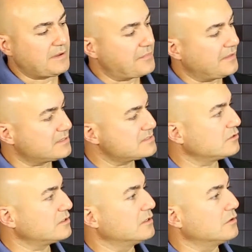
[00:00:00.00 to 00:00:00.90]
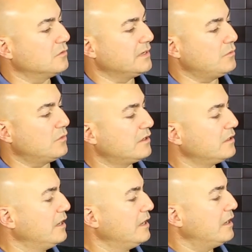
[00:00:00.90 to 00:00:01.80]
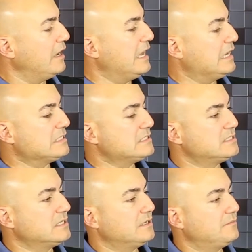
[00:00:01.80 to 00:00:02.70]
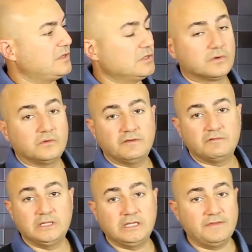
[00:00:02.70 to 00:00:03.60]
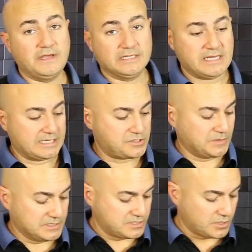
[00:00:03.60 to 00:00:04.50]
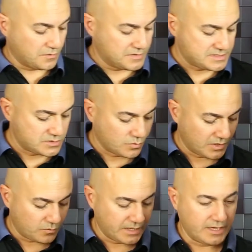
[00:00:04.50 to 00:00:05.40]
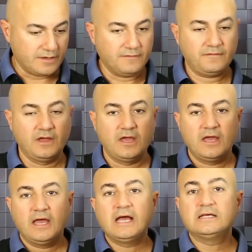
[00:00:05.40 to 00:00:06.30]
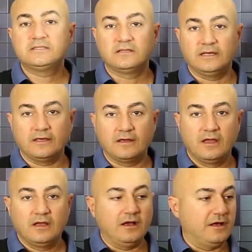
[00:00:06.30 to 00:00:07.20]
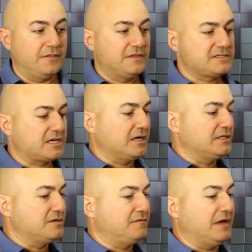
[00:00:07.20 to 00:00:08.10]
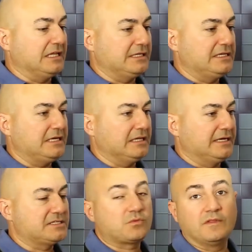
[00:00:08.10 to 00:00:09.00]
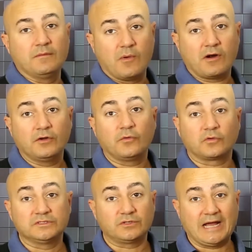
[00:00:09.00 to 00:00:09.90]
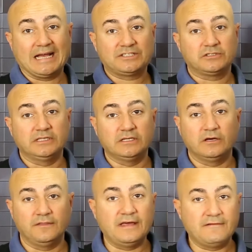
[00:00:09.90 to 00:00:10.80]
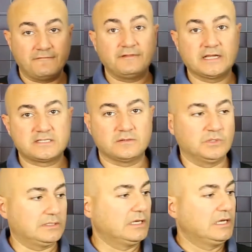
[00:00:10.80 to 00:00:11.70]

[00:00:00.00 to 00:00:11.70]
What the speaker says: I think it's not going to go anywhere, and you don't even need the attachments. So this is one way of handling this kind of LED lights when the barn doors are actually not that flexible.